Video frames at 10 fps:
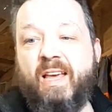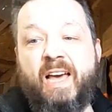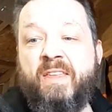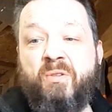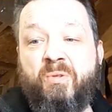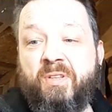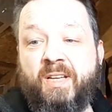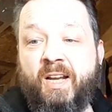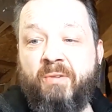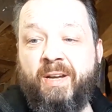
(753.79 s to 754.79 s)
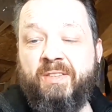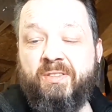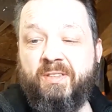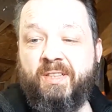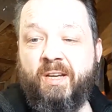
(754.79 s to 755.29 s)
And then all the
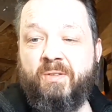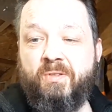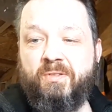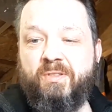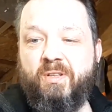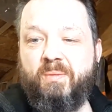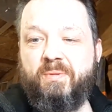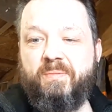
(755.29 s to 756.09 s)
coloration that goes on top.